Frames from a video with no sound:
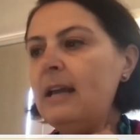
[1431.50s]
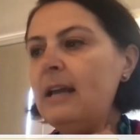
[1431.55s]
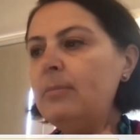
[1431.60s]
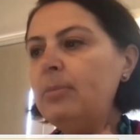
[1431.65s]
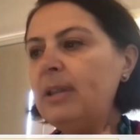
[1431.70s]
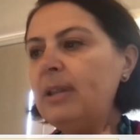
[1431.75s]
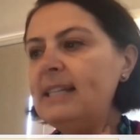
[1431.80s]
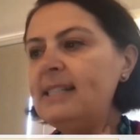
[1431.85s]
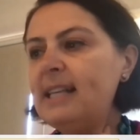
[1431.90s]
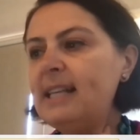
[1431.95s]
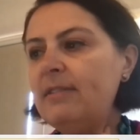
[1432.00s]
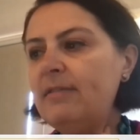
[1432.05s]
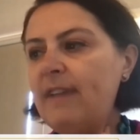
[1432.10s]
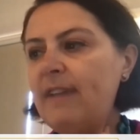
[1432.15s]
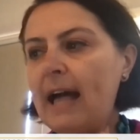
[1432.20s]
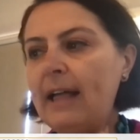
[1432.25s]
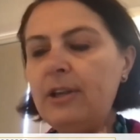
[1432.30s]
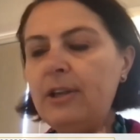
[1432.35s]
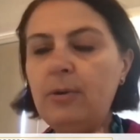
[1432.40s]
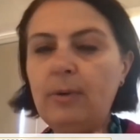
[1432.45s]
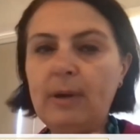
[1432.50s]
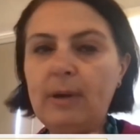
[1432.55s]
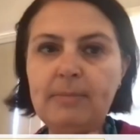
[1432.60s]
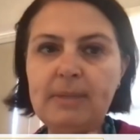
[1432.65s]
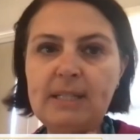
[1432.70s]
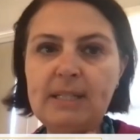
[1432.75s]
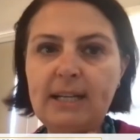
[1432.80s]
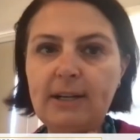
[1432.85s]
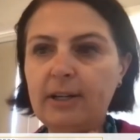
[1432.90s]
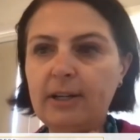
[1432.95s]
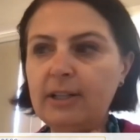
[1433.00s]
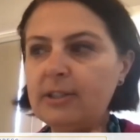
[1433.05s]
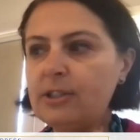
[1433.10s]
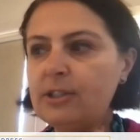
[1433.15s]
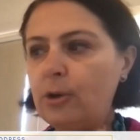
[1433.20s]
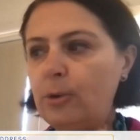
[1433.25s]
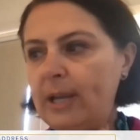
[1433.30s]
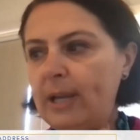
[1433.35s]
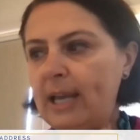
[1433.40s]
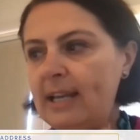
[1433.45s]
In placing value in
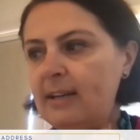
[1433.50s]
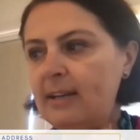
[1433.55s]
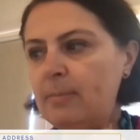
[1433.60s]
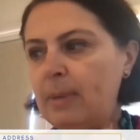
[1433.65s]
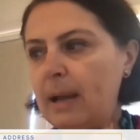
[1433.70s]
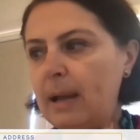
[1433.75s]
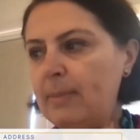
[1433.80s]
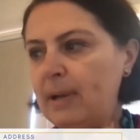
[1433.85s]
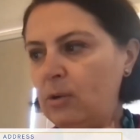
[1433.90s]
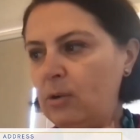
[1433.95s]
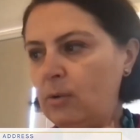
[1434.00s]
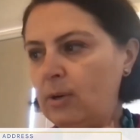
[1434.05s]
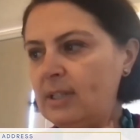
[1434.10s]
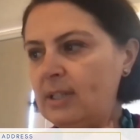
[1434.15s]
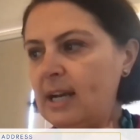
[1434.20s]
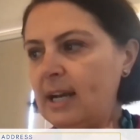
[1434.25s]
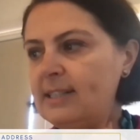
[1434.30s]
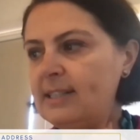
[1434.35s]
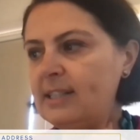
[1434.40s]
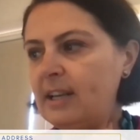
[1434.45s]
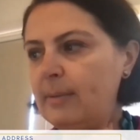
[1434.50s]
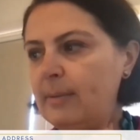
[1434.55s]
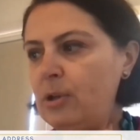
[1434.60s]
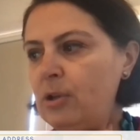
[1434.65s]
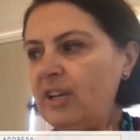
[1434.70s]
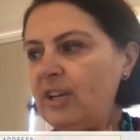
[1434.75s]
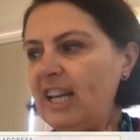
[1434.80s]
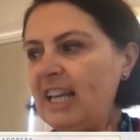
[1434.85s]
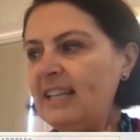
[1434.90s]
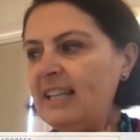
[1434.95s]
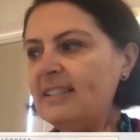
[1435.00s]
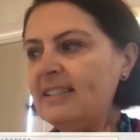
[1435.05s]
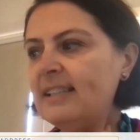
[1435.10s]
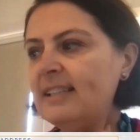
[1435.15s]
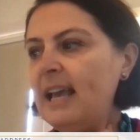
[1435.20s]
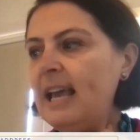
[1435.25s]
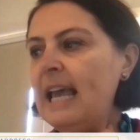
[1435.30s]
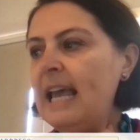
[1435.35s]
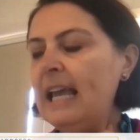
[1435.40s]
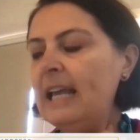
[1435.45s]
materials created by minoritized
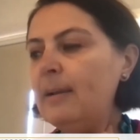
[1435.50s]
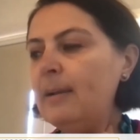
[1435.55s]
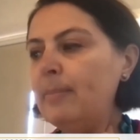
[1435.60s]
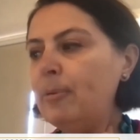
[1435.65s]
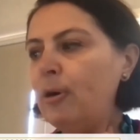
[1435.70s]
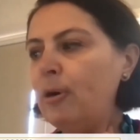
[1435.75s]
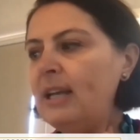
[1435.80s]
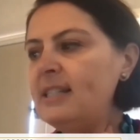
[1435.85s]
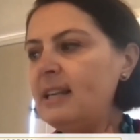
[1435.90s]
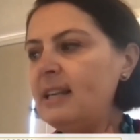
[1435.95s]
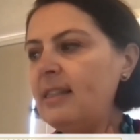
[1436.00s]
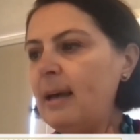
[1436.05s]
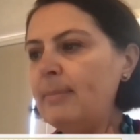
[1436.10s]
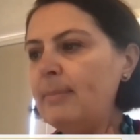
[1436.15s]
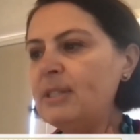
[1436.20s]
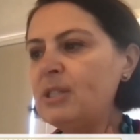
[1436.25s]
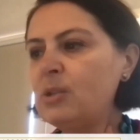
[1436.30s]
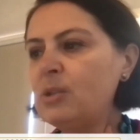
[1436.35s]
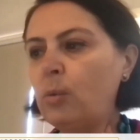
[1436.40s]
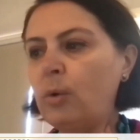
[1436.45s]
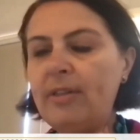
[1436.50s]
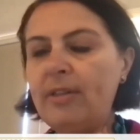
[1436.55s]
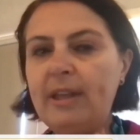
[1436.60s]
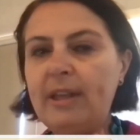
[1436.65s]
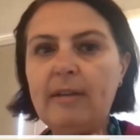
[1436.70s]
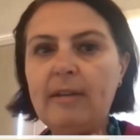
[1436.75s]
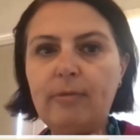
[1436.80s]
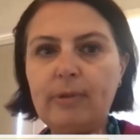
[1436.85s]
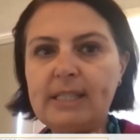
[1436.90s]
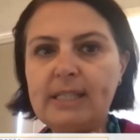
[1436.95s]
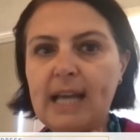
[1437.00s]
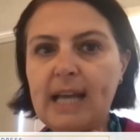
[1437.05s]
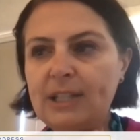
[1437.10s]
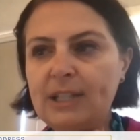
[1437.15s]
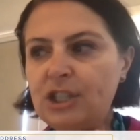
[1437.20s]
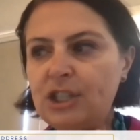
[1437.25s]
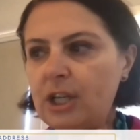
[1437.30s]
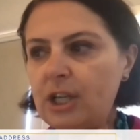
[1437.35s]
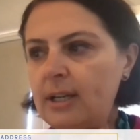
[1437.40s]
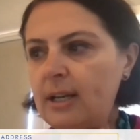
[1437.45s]
communities, in appraising them as worthy of
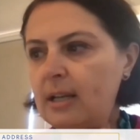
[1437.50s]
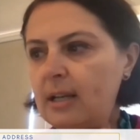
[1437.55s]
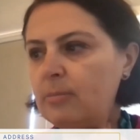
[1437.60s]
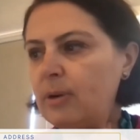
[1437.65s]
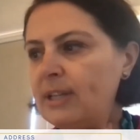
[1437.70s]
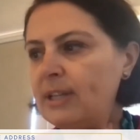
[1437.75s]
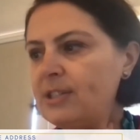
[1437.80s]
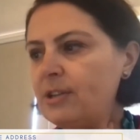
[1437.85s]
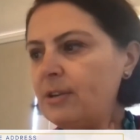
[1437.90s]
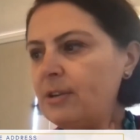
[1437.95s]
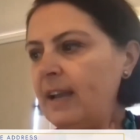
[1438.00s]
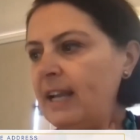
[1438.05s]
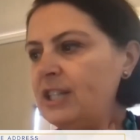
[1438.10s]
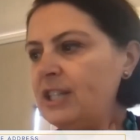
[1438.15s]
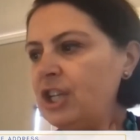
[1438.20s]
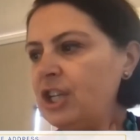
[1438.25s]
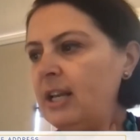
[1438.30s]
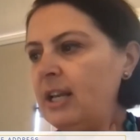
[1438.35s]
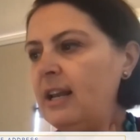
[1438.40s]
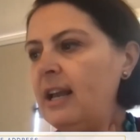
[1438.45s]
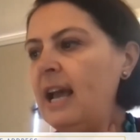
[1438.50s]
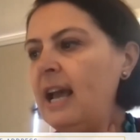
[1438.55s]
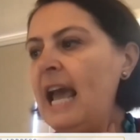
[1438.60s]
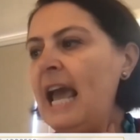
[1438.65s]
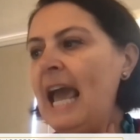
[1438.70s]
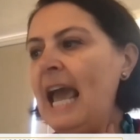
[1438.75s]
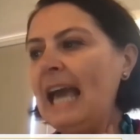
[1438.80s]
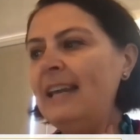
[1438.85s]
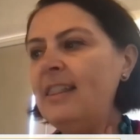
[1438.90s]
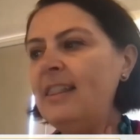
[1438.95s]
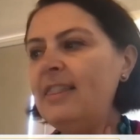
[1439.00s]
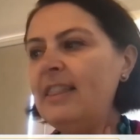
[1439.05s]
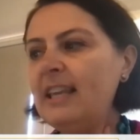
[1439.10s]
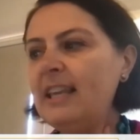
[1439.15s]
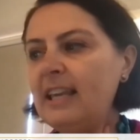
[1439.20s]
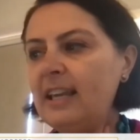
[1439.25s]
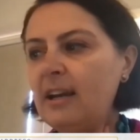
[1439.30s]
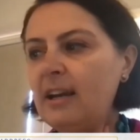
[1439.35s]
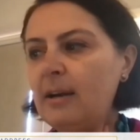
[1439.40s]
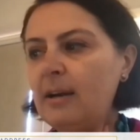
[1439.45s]
retention and preservation, and in
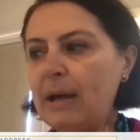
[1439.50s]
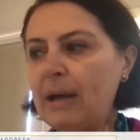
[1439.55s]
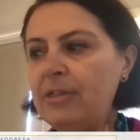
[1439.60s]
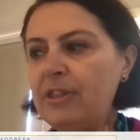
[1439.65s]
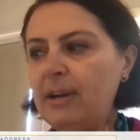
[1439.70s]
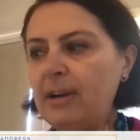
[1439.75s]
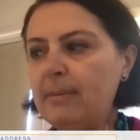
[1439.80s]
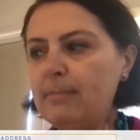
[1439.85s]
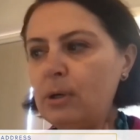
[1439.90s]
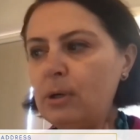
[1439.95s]
thinking about the